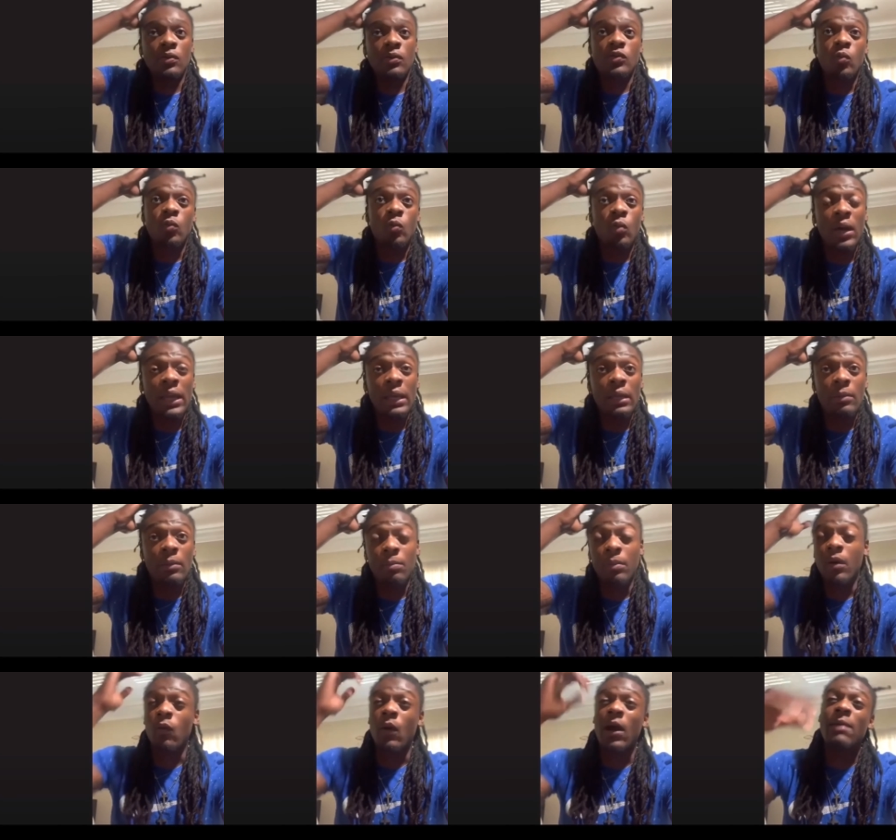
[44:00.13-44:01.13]
weight. But
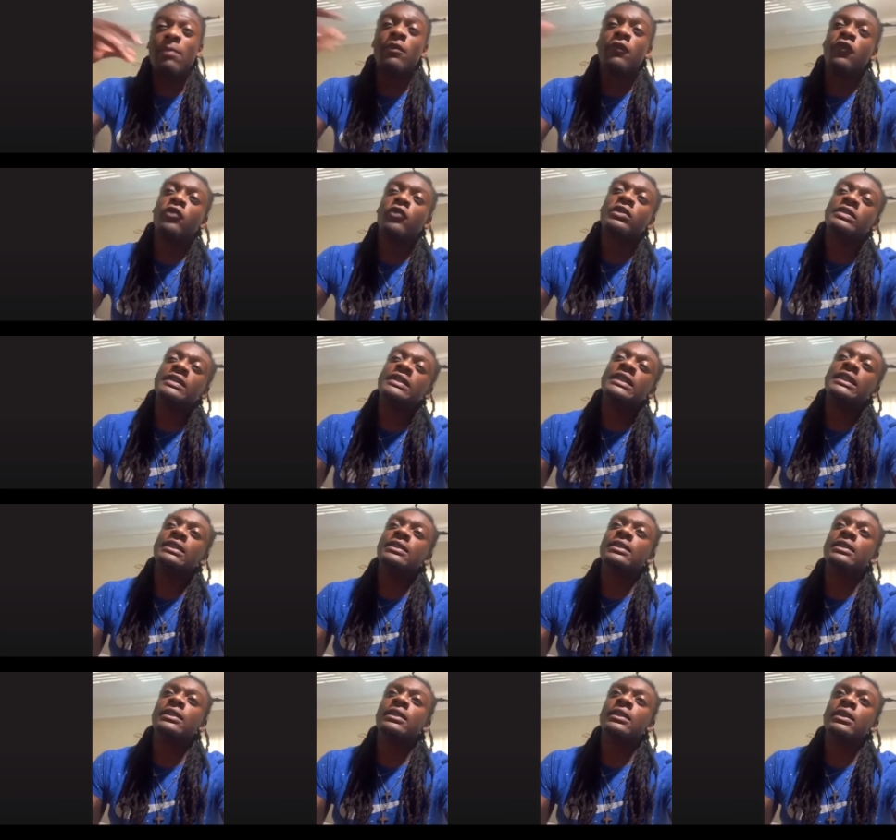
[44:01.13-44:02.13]
right before the season,